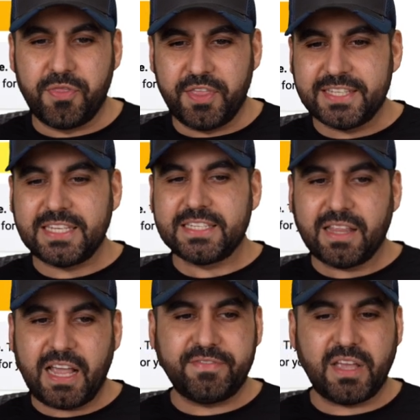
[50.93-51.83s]
this is a
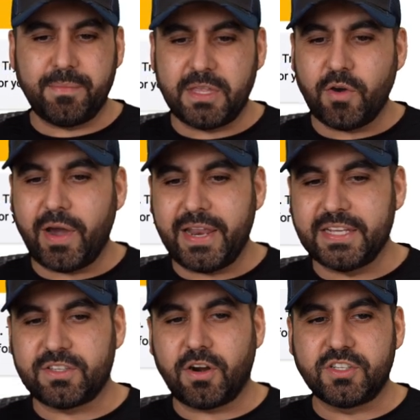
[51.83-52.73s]
lifetime deal and
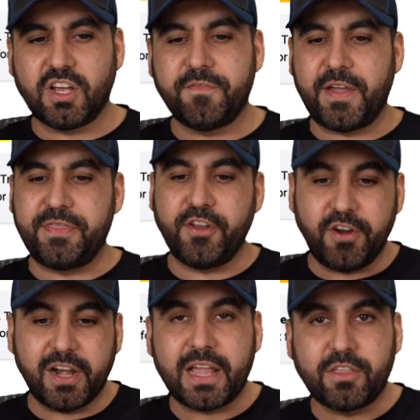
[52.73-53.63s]
it starts off at
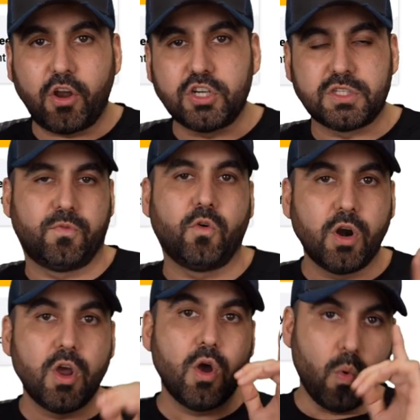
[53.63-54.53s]
$39
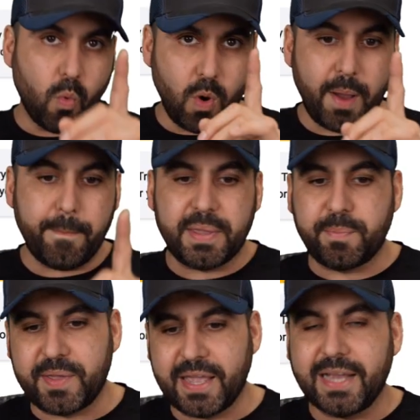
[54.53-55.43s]
for one
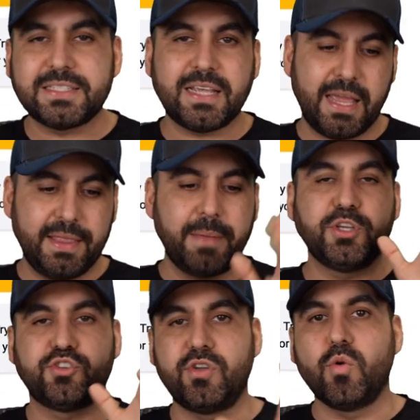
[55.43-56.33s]
VPS. And let
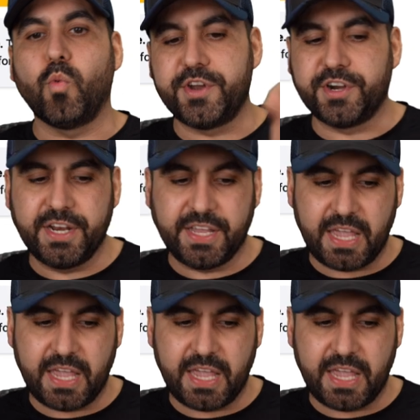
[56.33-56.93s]
me show you what you're gonna